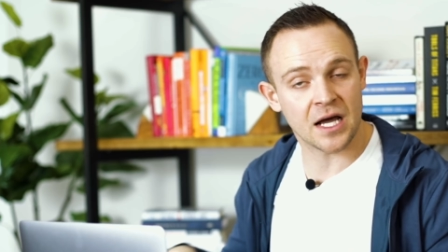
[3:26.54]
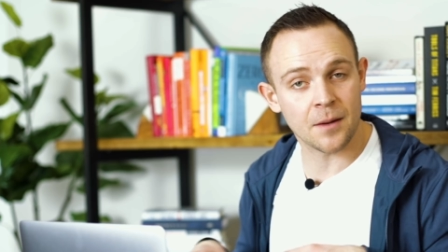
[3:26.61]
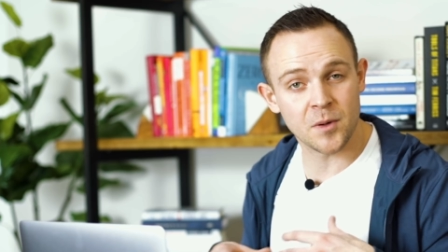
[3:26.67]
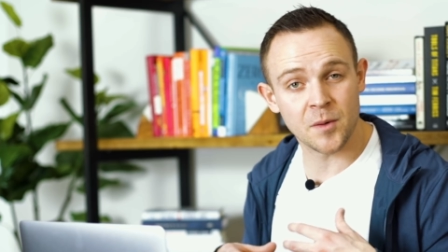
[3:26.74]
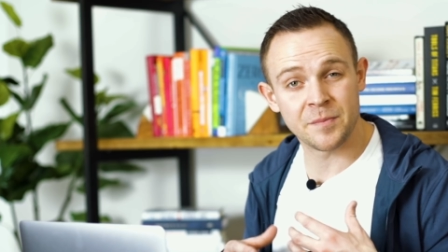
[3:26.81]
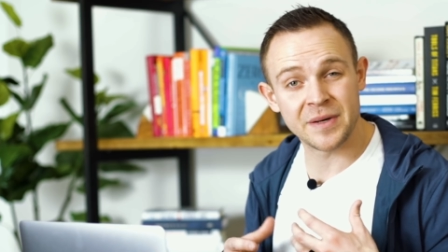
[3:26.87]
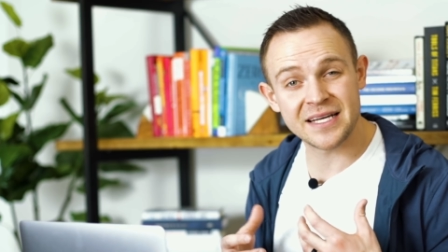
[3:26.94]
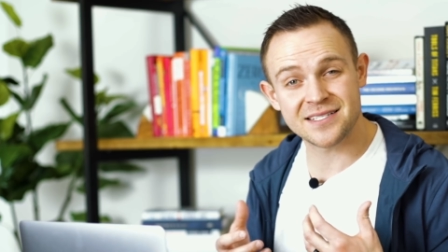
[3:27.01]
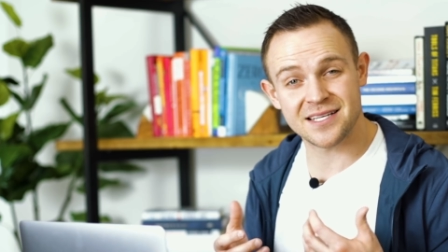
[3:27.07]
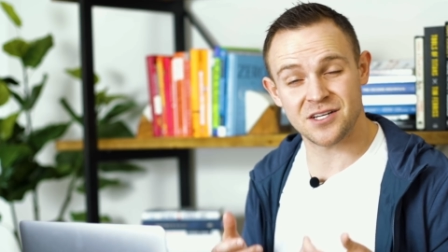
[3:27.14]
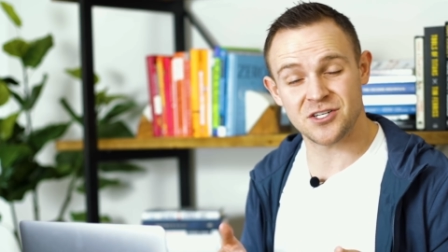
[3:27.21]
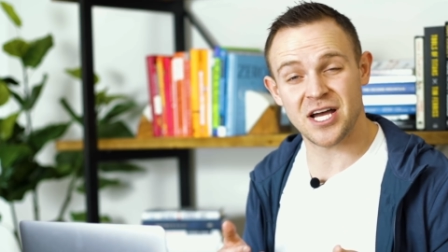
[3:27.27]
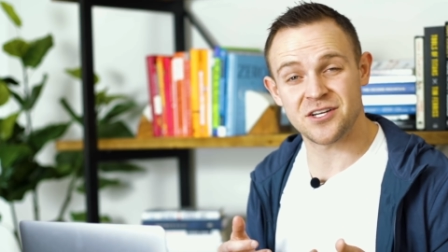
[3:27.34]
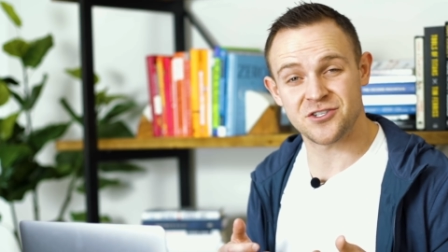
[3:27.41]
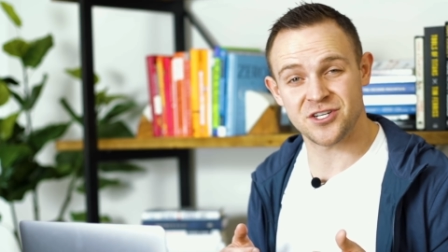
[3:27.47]
A couple big
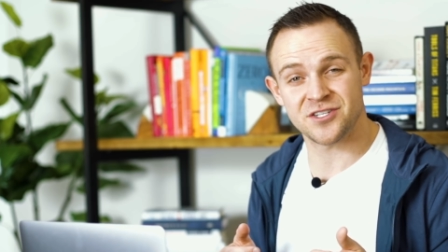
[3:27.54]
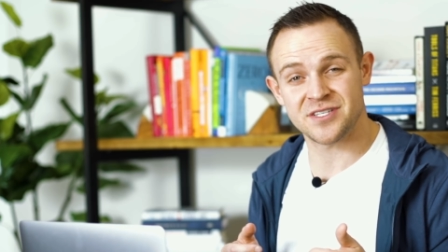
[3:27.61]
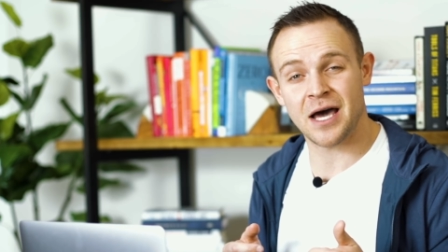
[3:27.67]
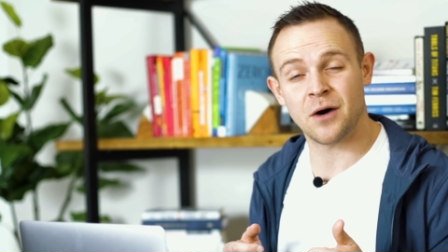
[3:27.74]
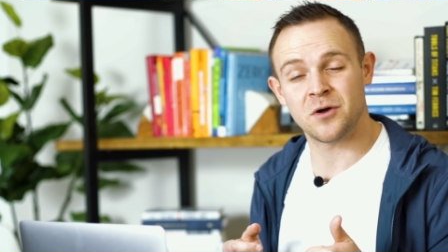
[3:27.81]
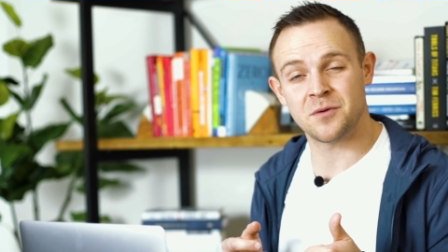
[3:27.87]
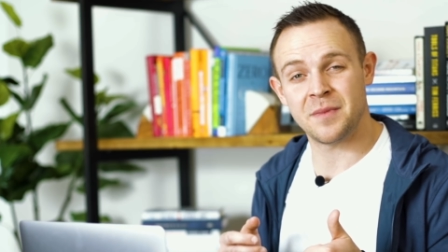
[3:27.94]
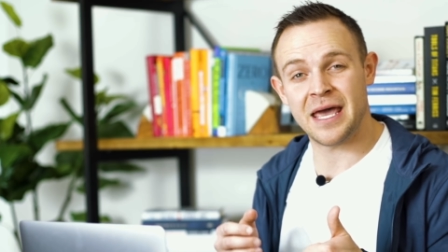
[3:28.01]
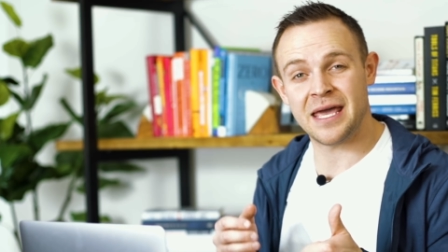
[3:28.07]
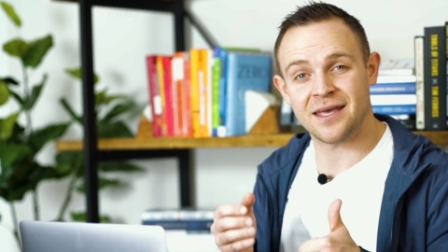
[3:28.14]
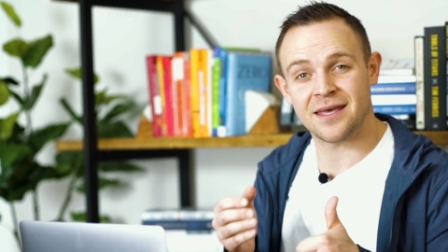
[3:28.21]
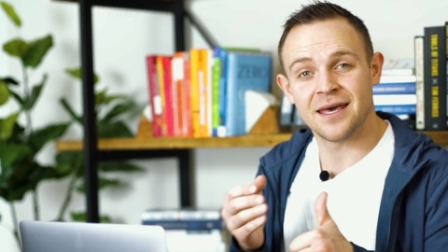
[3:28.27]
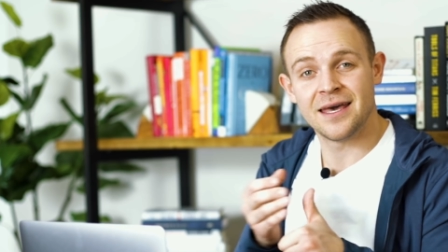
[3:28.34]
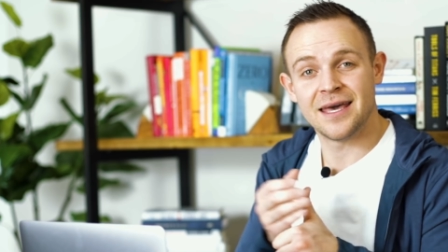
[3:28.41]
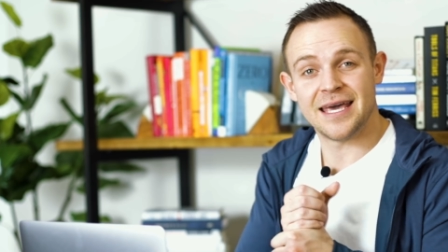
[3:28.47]
suggestions I would
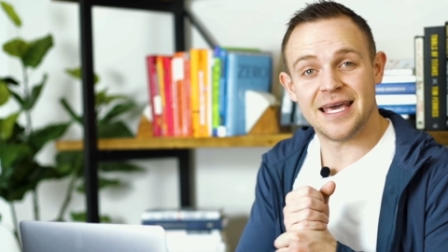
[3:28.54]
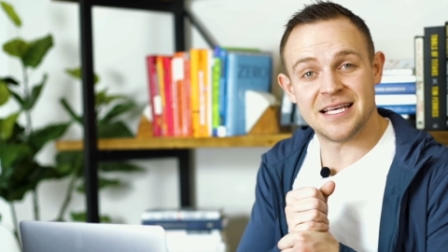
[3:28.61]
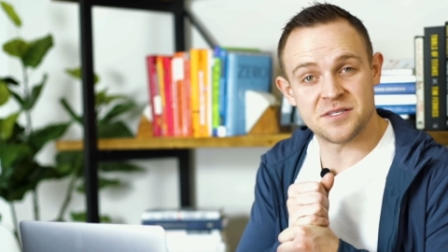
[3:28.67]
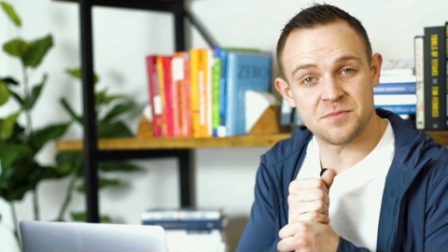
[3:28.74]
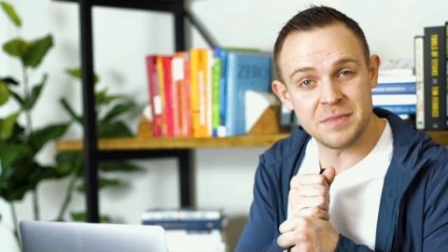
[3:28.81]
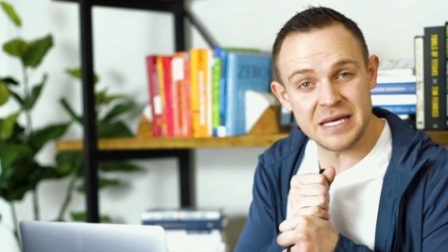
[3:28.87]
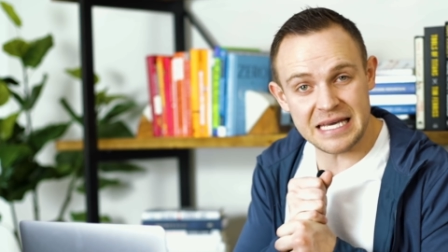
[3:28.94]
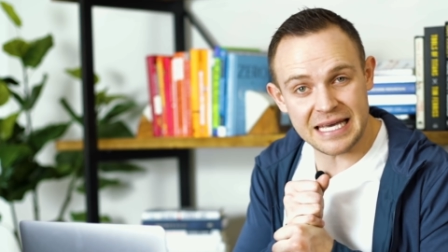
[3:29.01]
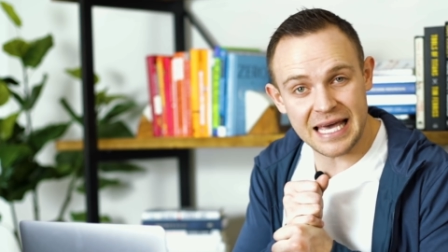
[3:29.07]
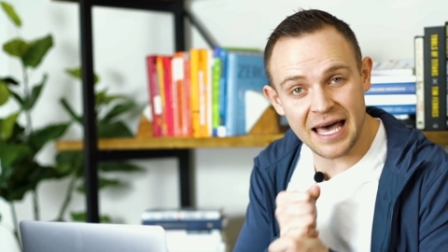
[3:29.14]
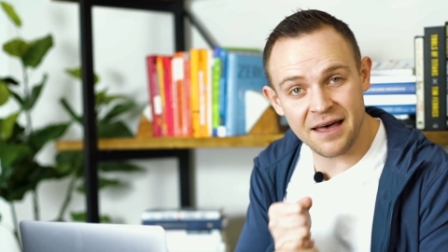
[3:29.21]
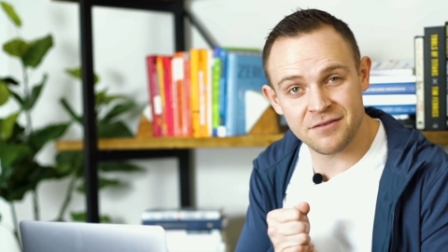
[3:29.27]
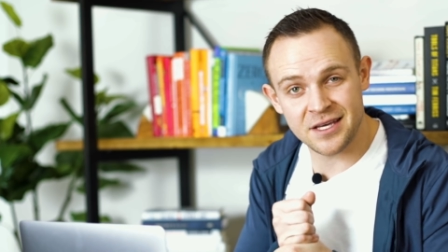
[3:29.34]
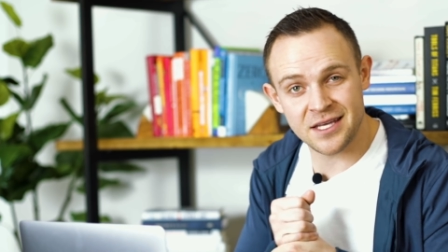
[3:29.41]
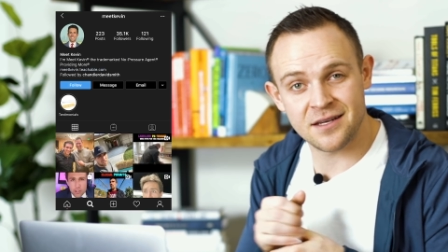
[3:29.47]
make is meet
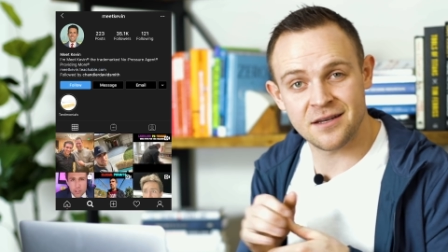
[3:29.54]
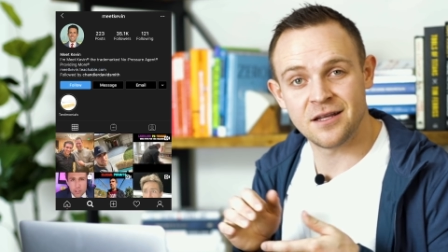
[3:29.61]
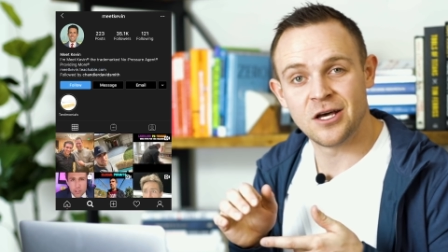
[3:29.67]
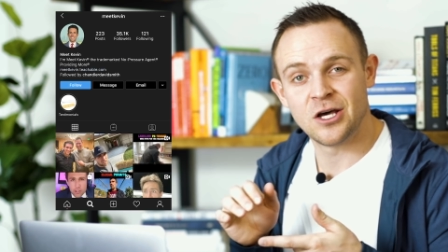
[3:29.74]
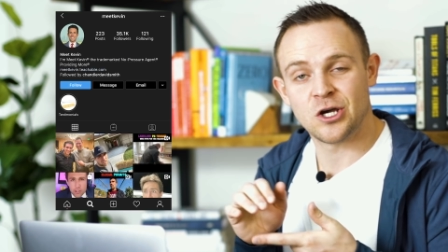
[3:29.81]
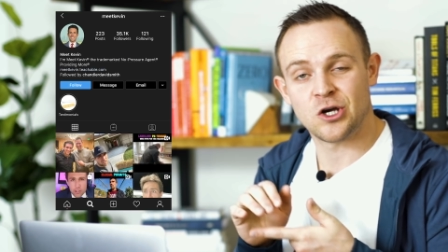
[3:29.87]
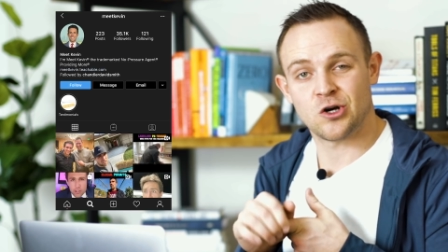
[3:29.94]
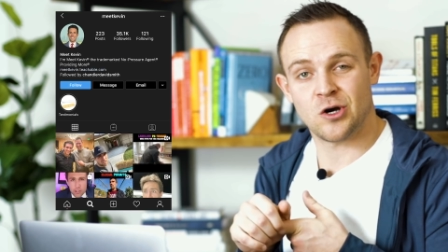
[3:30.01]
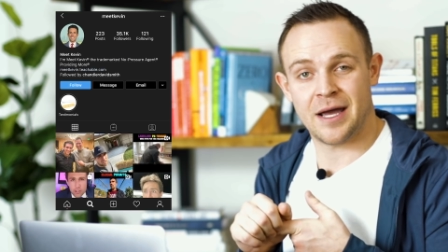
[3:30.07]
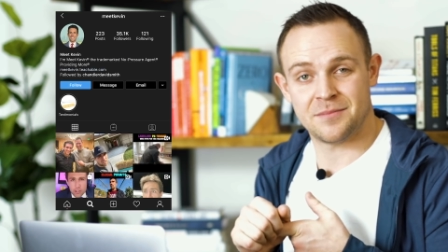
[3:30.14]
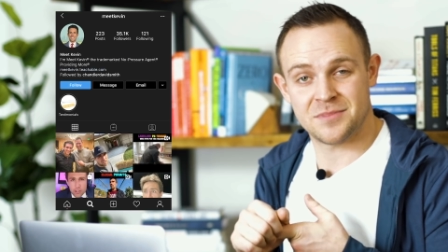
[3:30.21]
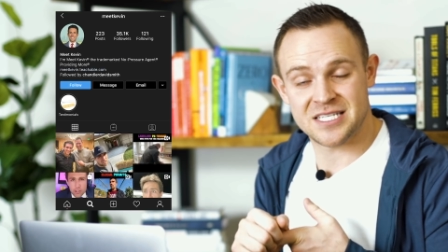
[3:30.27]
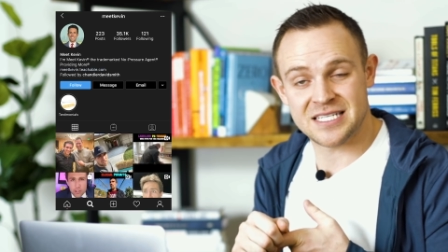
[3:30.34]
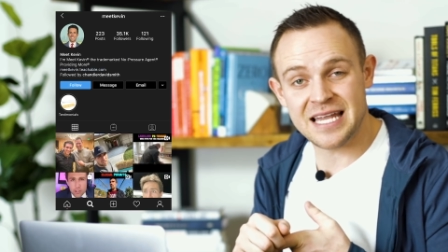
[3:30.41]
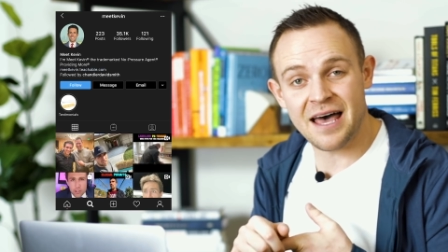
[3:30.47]
Kevin,
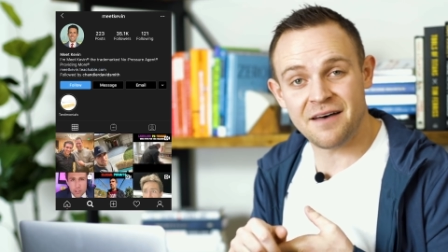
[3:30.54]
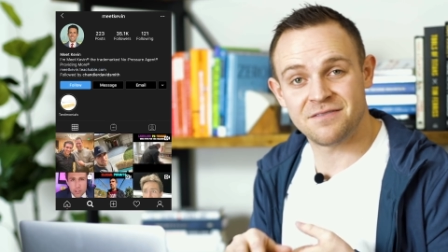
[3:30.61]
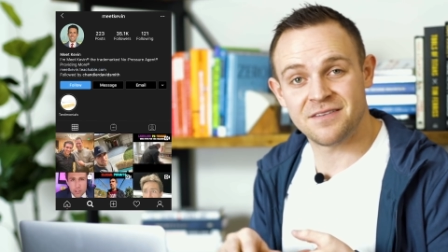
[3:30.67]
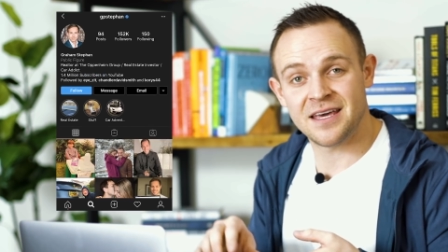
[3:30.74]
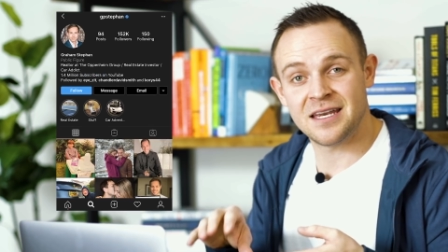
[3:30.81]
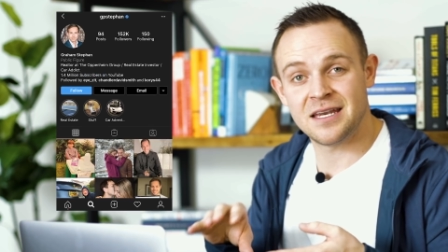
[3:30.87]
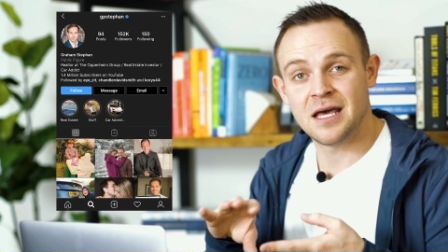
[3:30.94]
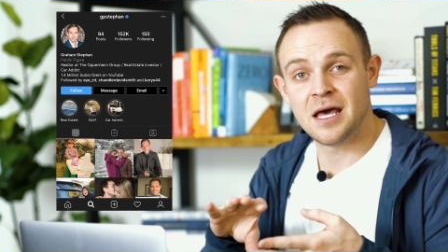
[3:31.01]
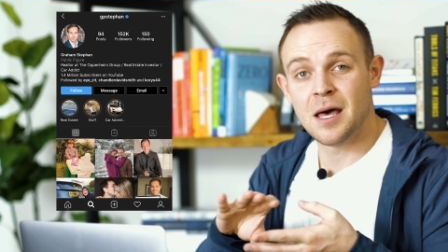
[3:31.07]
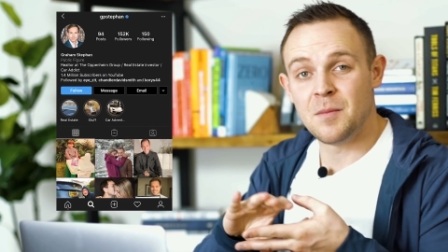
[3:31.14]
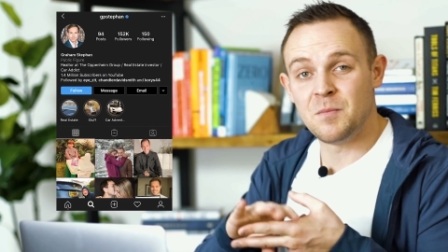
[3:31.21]
Graham Stephan.